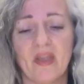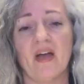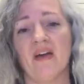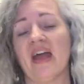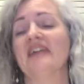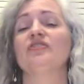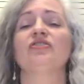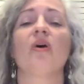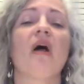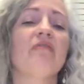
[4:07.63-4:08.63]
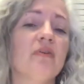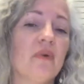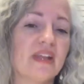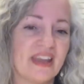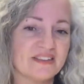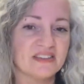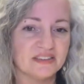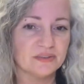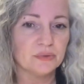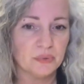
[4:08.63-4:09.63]
All right, so everyone gets a
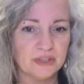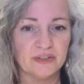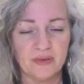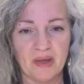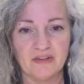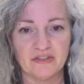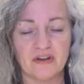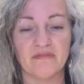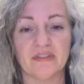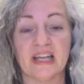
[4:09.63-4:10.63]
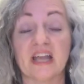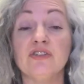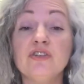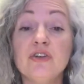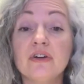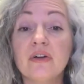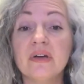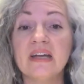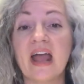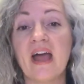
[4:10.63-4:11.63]
little weird about shuffling, and you're
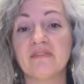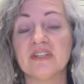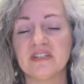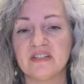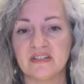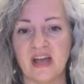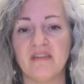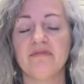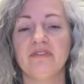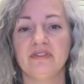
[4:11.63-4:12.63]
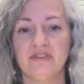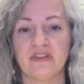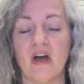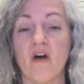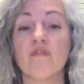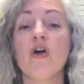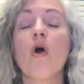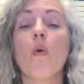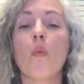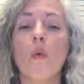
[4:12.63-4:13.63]
going to have to decide for yourself
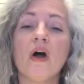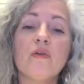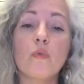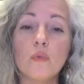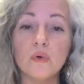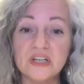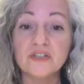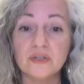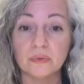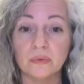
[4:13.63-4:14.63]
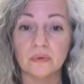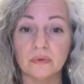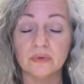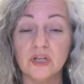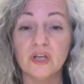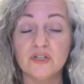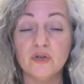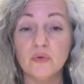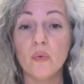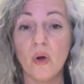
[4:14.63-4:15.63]
what ritual
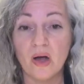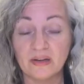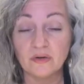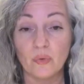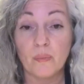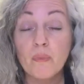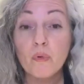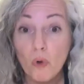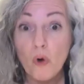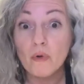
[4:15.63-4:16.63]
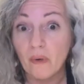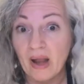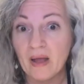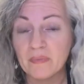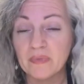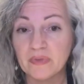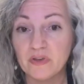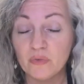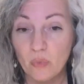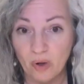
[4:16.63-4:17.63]
you want or program
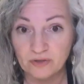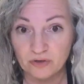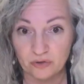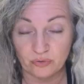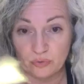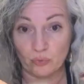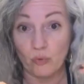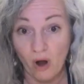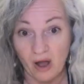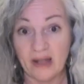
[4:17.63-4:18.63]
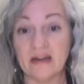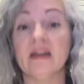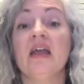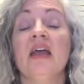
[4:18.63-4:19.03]
you want to run